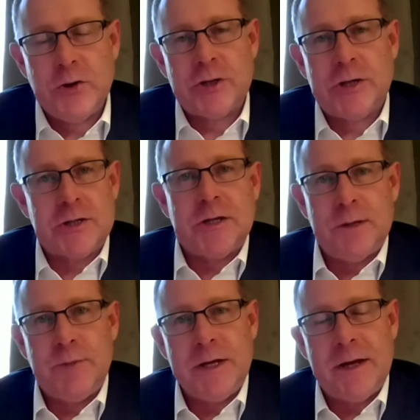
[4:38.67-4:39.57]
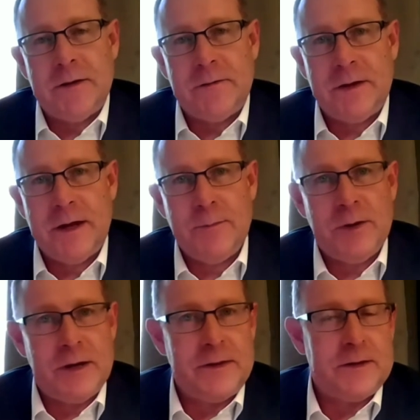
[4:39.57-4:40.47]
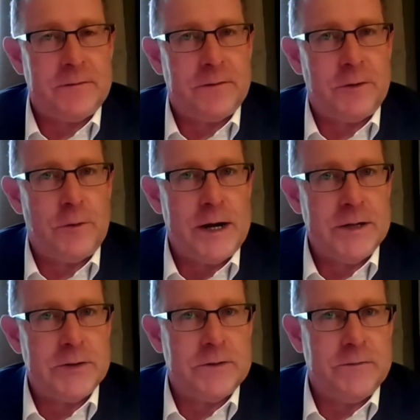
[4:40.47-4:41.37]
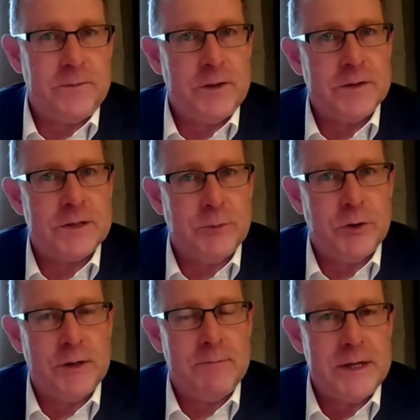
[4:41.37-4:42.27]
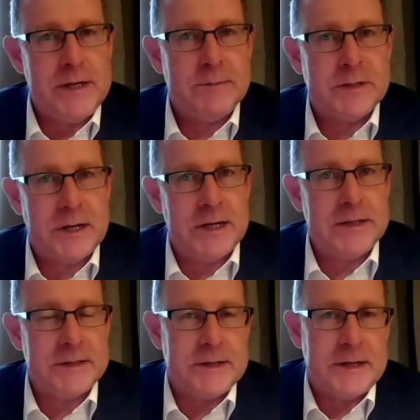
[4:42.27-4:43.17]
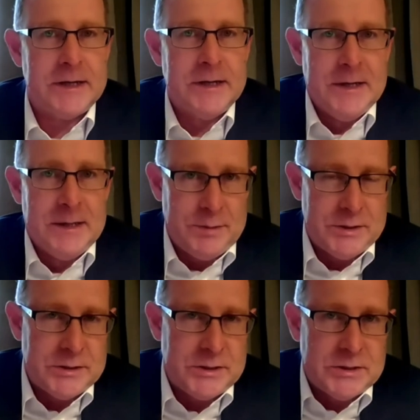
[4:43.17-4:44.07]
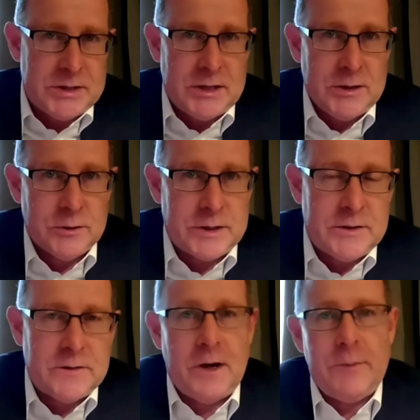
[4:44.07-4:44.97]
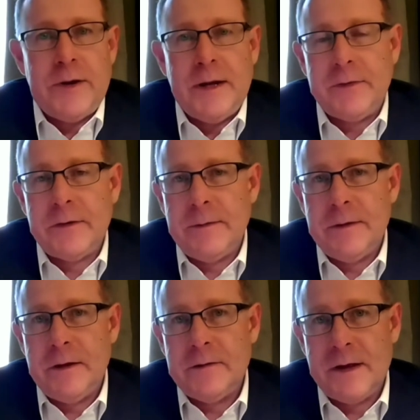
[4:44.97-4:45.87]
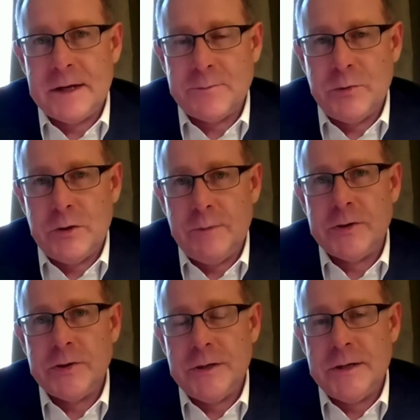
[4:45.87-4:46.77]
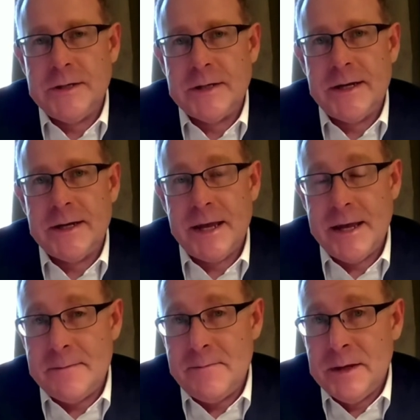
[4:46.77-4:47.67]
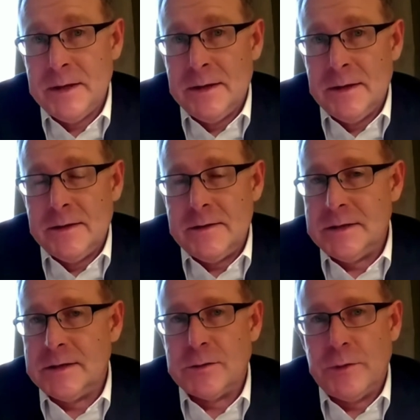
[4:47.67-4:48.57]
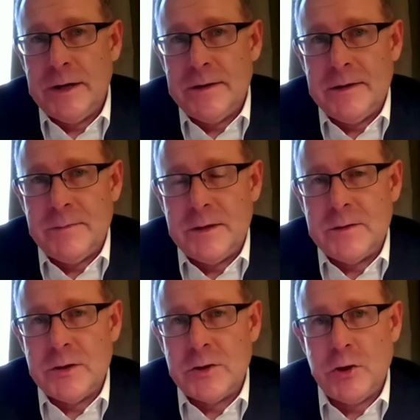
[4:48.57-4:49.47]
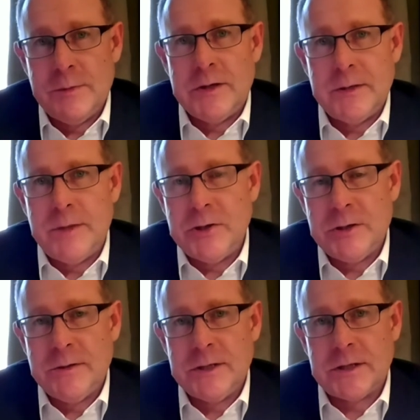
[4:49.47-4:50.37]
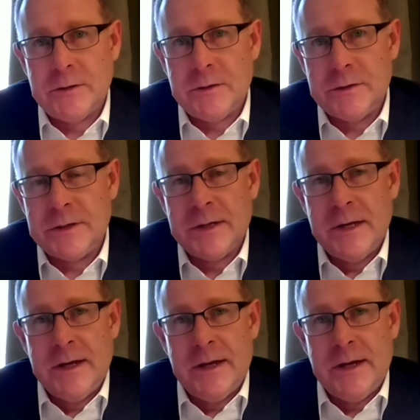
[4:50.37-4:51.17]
not just at the big end of town, but I think for a range of smaller, medium-sized businesses that are looking to open up some of those export opportunities. And again, this is where the human dimension, skills,